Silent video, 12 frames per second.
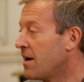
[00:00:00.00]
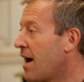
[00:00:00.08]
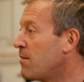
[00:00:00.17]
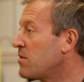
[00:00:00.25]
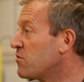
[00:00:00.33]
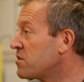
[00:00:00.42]

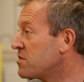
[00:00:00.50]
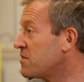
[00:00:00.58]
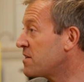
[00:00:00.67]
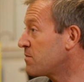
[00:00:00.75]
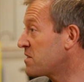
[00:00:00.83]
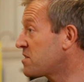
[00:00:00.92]
and we want to do
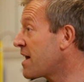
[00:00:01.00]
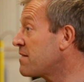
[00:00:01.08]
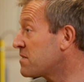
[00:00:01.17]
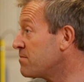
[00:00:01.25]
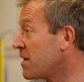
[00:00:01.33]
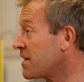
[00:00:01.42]
it to
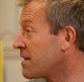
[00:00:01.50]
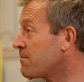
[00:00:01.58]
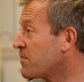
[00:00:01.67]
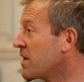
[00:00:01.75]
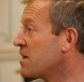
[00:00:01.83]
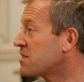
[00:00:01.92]
save them money.
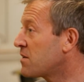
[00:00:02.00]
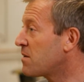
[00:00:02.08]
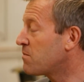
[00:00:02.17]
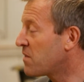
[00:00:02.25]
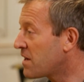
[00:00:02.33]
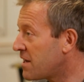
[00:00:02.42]
So the
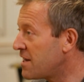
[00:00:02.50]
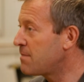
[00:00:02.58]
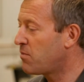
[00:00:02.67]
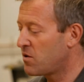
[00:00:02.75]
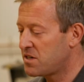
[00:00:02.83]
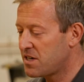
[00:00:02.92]
key
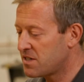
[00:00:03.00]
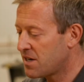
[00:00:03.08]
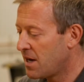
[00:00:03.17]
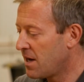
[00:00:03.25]
point is